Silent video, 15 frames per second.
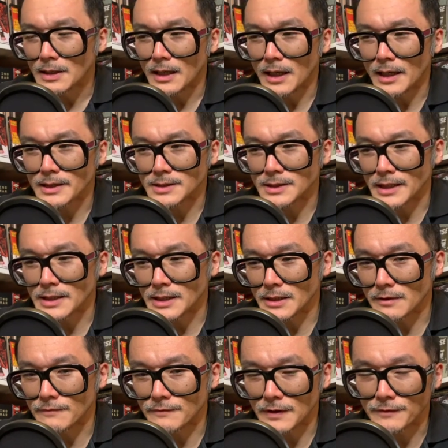This idea
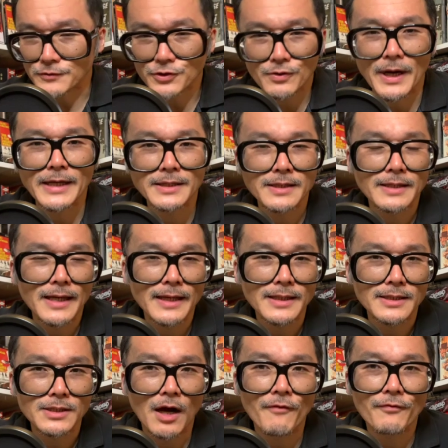of trying to get
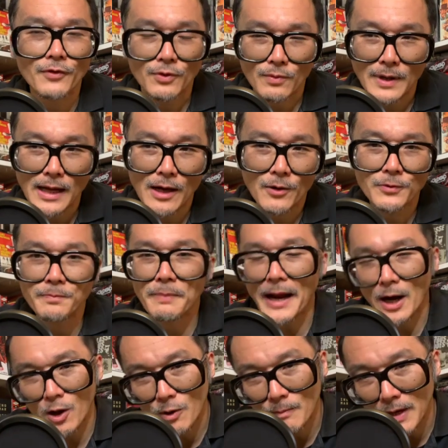it off the ground,
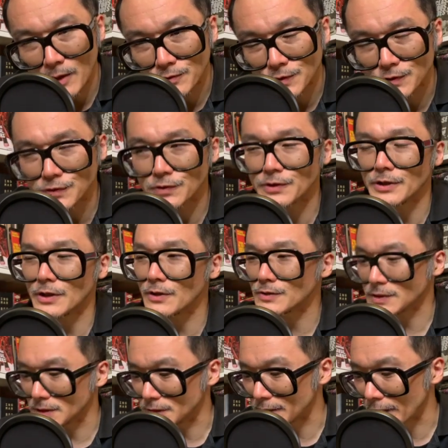Paramount Studios,
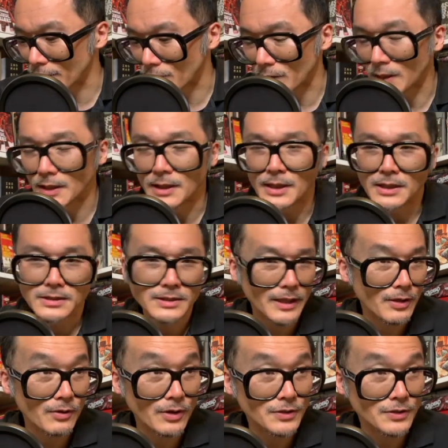etc., etc.